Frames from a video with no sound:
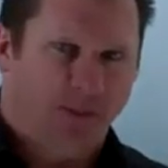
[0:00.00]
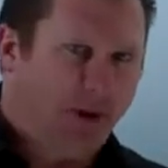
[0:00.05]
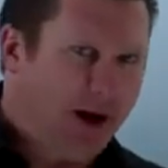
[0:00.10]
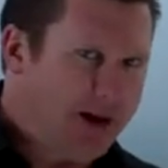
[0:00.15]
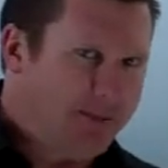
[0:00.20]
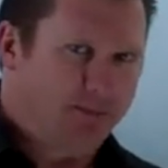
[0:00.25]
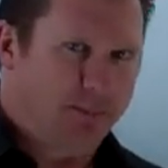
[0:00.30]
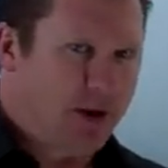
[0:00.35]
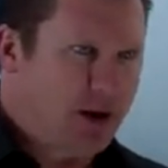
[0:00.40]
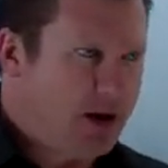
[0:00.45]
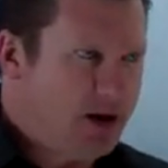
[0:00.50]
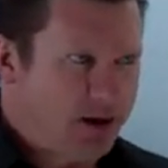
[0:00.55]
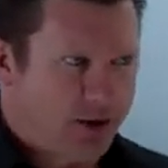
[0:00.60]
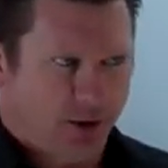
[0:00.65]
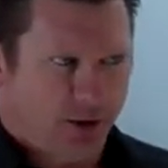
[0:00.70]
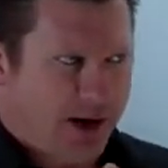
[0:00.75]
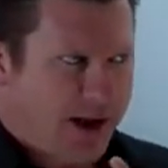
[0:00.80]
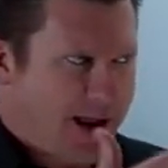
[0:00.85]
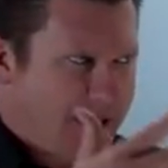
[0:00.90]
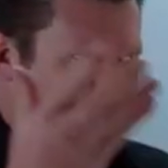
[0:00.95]
it might be,
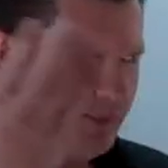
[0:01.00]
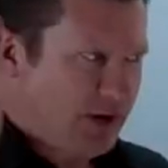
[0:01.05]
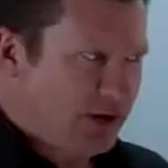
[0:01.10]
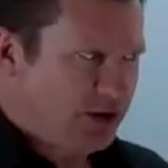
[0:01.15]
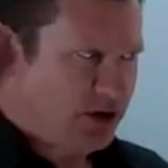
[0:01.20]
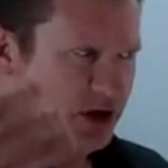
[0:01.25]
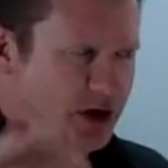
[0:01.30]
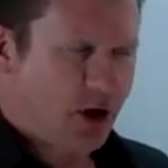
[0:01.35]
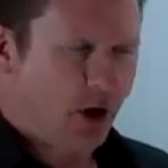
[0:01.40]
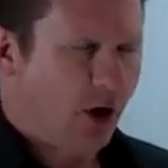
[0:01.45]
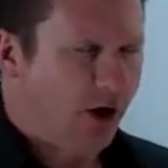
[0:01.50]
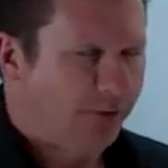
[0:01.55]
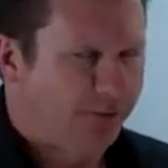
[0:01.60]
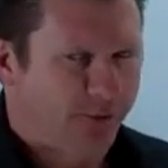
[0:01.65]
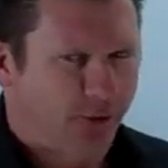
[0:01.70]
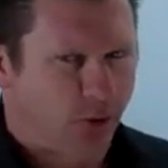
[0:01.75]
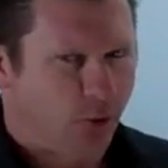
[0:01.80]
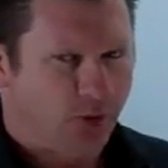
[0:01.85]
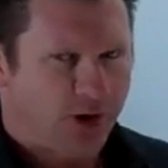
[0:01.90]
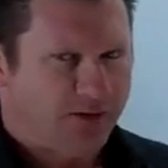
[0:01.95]
your ABC
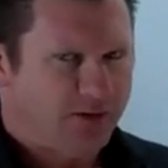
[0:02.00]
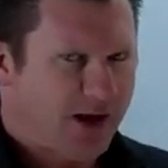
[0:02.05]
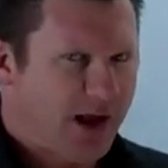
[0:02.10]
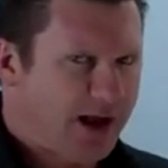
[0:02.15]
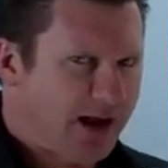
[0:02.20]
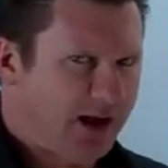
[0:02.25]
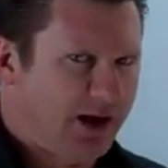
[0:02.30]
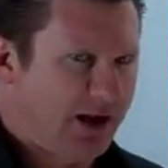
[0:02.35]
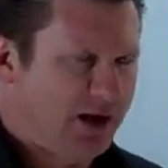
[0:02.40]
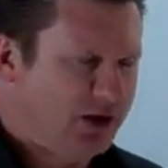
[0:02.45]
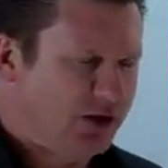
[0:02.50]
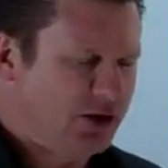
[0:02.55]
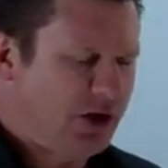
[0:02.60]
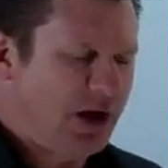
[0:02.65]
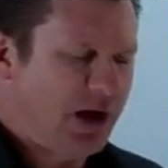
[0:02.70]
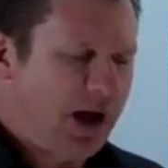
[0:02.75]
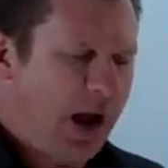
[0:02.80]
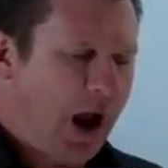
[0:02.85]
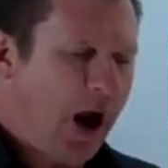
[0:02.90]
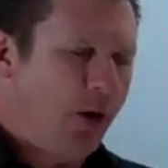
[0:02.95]
offer, whatever the heck it
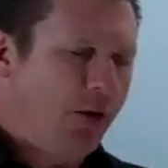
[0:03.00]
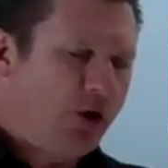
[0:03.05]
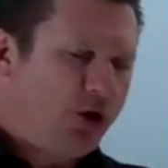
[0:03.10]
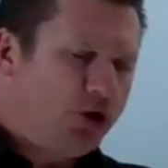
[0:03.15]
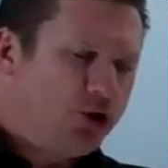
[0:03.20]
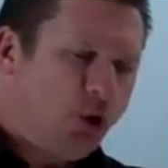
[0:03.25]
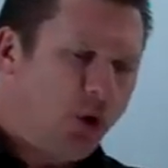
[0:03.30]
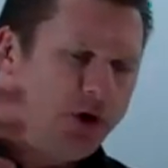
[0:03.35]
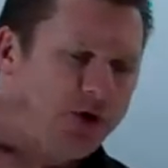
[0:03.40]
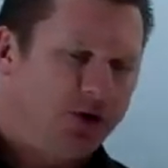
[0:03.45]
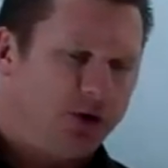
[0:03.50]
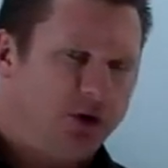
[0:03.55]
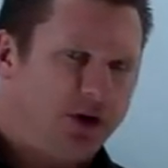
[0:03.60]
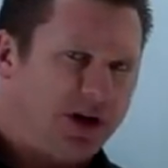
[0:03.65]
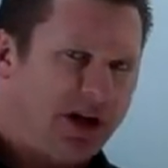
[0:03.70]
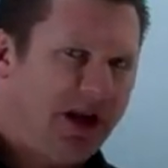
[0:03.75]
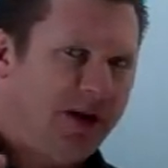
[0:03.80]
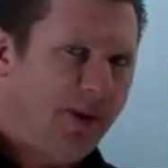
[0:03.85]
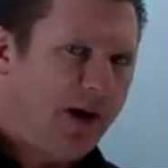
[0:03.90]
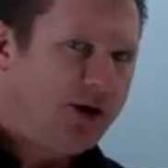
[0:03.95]
is. I already joined your
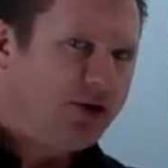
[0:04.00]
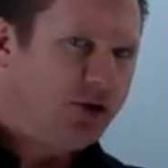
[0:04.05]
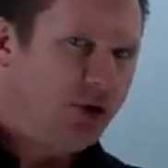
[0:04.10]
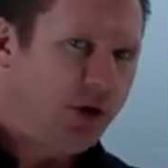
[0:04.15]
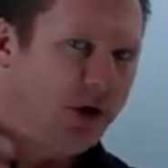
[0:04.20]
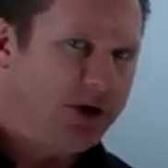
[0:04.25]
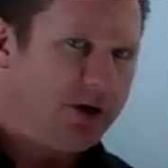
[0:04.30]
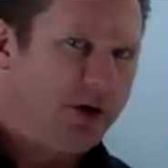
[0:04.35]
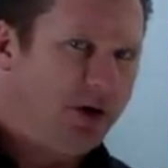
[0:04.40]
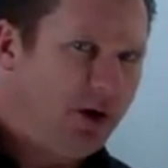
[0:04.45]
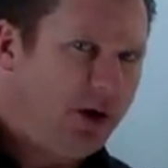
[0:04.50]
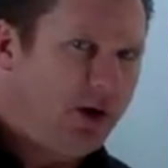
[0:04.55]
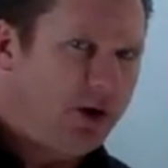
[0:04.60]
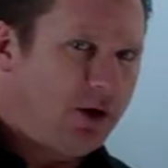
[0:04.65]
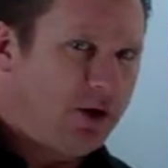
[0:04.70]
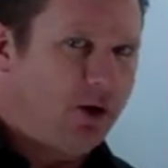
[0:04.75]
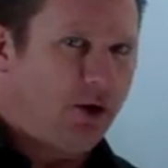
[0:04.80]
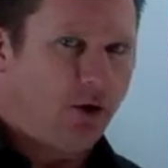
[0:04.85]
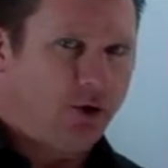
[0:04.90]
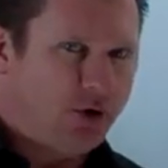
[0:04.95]
team. I joined,
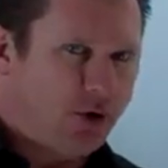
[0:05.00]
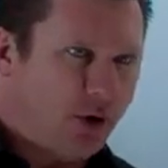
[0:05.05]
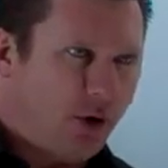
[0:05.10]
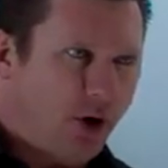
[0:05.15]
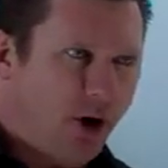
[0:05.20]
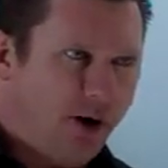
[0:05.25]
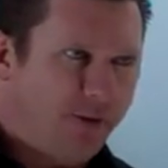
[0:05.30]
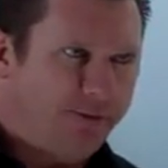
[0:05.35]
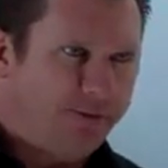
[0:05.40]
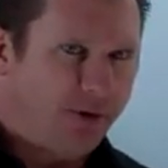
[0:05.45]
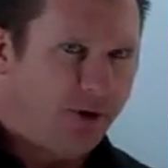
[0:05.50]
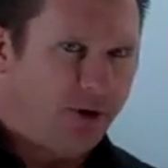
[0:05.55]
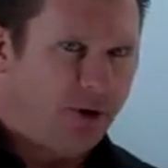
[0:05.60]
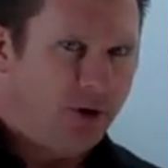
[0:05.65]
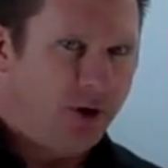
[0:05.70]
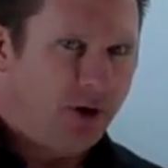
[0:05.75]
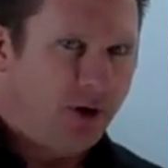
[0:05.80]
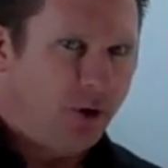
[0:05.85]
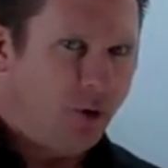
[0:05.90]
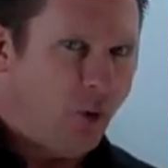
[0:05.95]
you know, your
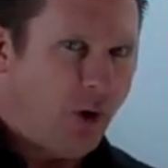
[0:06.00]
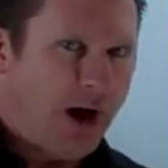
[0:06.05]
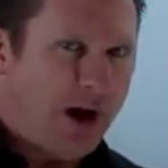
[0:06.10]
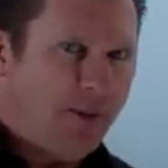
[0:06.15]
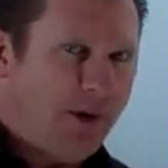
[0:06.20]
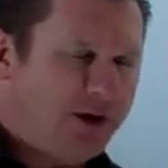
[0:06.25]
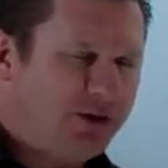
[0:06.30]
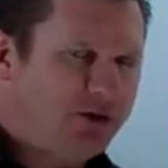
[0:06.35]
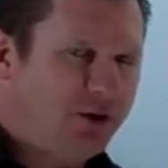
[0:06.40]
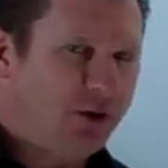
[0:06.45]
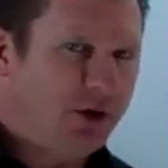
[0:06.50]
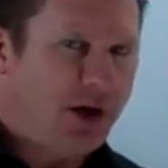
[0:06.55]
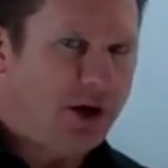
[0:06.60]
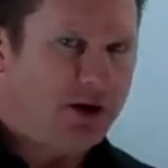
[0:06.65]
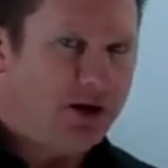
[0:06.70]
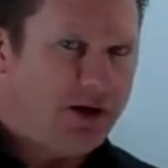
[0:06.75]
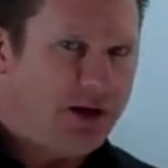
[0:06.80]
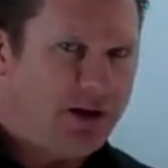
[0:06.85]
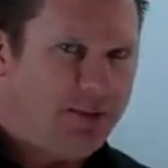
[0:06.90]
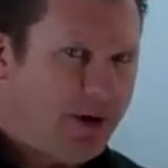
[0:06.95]
offer. Why am I still
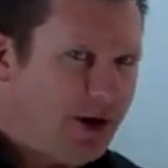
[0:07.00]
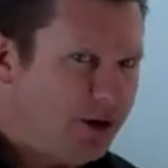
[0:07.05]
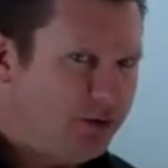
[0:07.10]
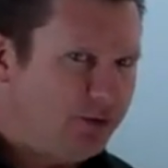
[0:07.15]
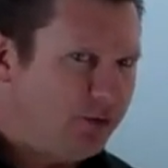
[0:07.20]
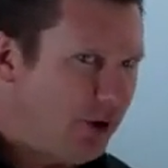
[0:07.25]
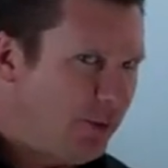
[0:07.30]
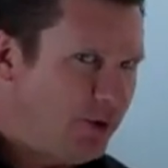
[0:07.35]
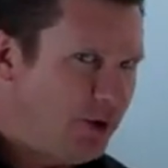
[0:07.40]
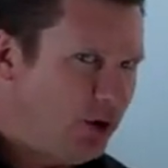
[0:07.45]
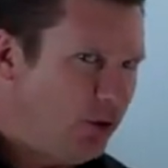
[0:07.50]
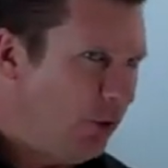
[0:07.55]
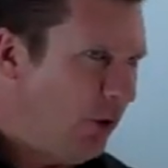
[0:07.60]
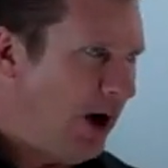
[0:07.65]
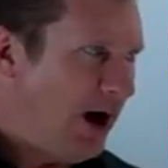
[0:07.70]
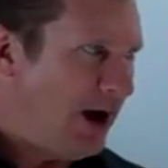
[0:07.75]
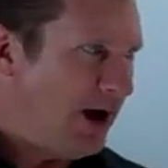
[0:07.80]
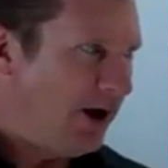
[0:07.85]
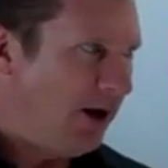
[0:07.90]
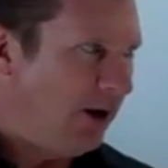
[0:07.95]
getting emails from you?
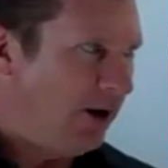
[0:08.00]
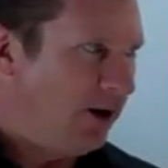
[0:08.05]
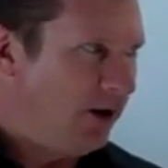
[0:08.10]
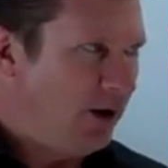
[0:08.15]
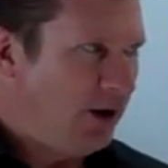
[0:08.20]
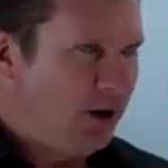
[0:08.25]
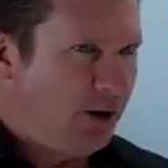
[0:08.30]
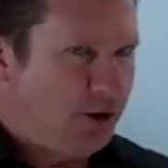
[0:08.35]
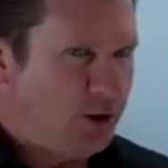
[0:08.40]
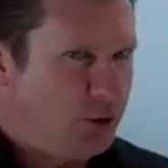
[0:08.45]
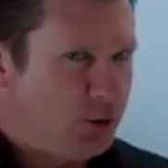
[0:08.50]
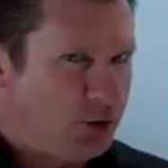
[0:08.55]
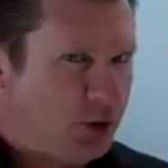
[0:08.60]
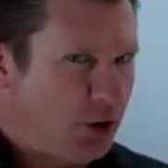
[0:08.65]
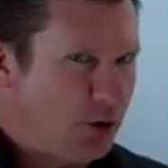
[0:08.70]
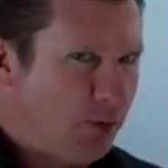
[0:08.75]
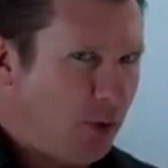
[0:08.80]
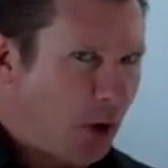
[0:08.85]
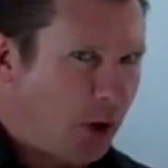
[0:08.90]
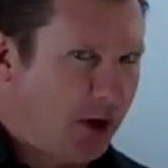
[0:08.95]
Why are you
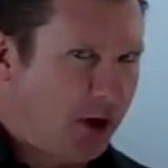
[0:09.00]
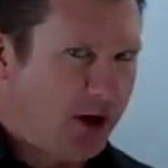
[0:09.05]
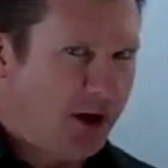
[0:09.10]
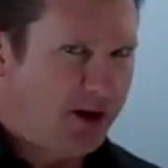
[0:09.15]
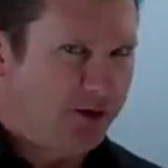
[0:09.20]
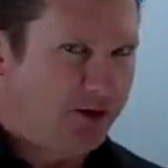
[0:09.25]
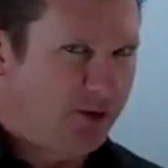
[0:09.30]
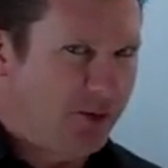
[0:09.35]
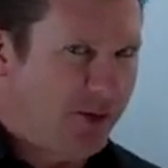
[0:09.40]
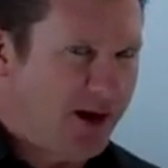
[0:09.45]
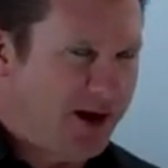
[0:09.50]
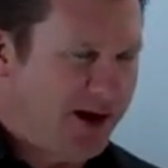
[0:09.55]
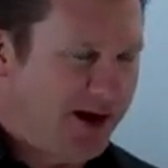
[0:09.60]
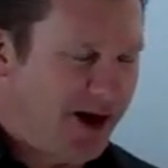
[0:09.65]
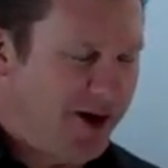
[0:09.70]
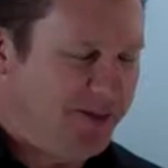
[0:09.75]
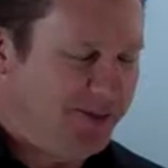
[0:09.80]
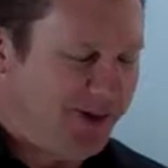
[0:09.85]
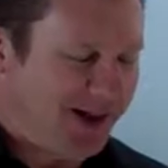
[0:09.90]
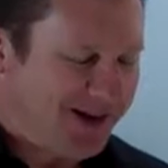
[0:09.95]
still marketing to me?
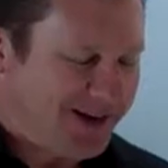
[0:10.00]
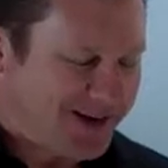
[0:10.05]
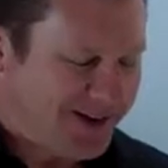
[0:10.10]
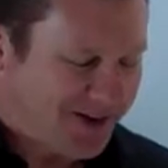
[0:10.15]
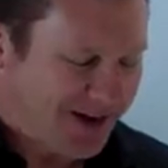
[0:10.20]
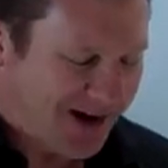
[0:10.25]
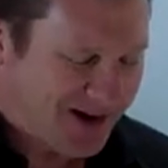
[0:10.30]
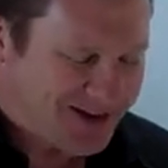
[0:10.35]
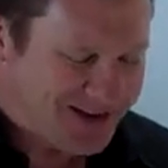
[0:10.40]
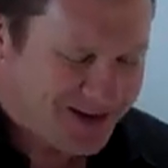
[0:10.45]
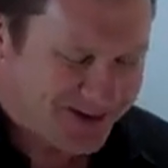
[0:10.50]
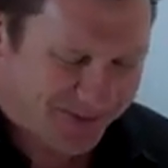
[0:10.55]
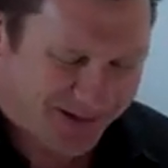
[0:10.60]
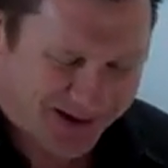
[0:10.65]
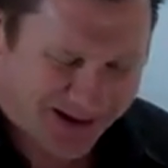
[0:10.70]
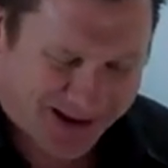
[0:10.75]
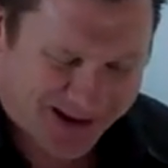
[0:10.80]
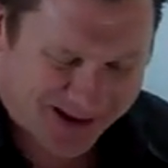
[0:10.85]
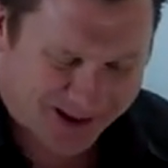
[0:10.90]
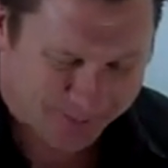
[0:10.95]
And I'm like scratching
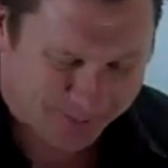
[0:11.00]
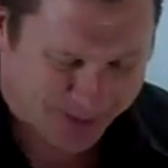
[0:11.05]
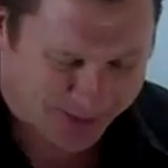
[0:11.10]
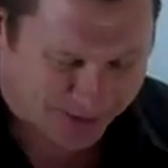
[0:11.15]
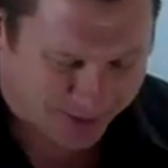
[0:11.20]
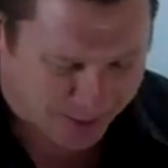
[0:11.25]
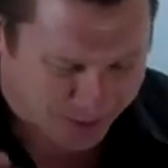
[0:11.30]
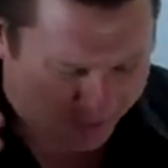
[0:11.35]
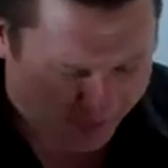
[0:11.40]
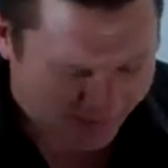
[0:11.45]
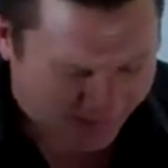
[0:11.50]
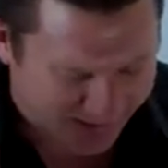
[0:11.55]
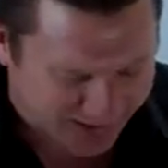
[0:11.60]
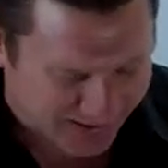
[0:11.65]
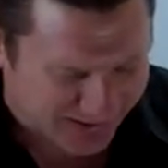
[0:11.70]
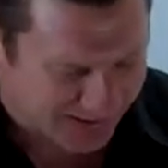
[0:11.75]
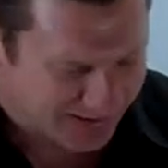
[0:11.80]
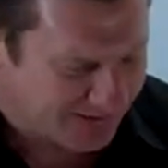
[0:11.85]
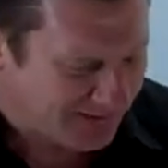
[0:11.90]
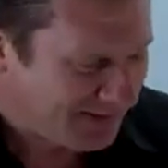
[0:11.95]
my head. I'm like, oh my
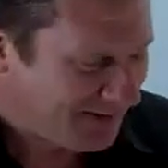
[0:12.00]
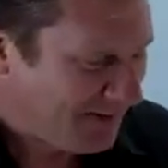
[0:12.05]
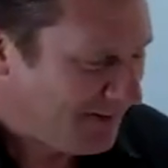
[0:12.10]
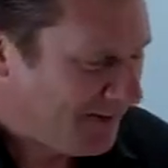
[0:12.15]
God.